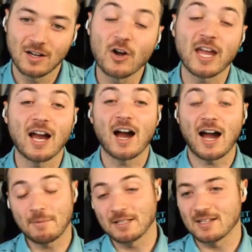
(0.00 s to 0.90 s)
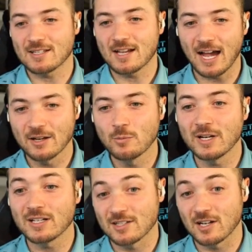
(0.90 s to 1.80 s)
Okay, how about this? I could
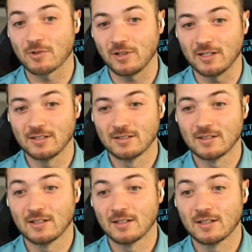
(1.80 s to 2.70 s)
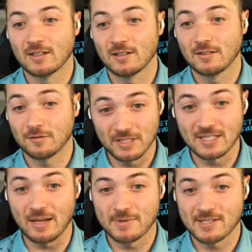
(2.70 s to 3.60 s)
win at Summerlin from the
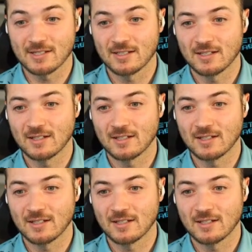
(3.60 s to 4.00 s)
tips